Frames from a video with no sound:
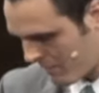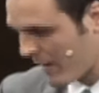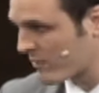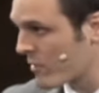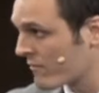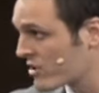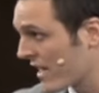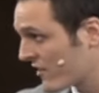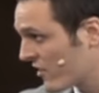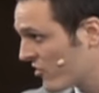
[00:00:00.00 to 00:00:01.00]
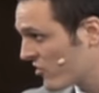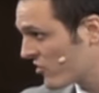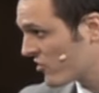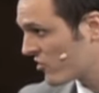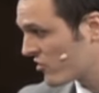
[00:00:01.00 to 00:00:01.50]
Reminds me of Genesis
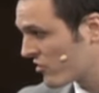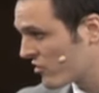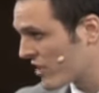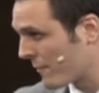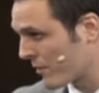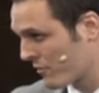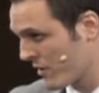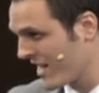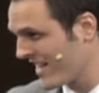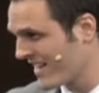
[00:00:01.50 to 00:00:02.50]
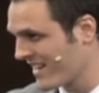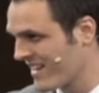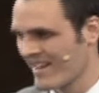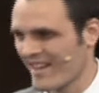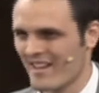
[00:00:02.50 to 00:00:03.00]
chapter 3.
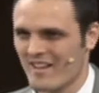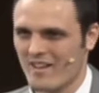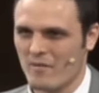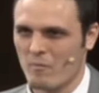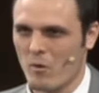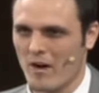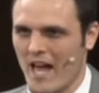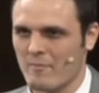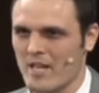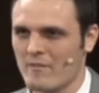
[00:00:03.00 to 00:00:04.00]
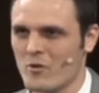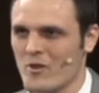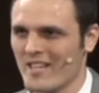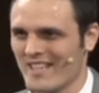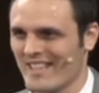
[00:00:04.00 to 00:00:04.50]
What were Adam and Eve
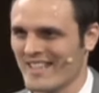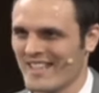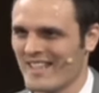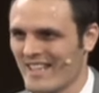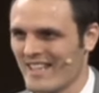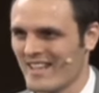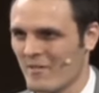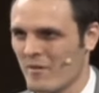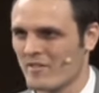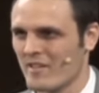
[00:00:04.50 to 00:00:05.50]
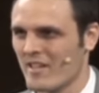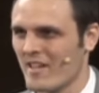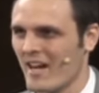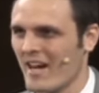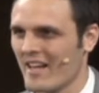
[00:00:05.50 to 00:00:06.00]
doing? Are they
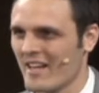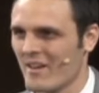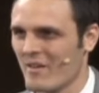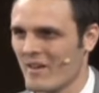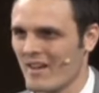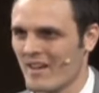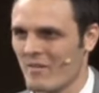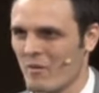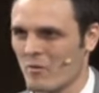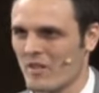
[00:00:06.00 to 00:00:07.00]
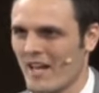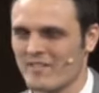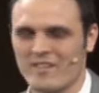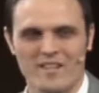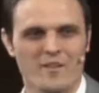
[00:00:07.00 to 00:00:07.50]
seeking God? Or was
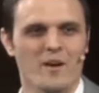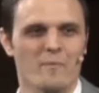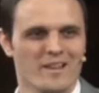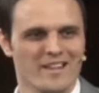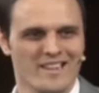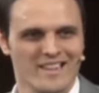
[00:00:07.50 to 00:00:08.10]
God seeking them?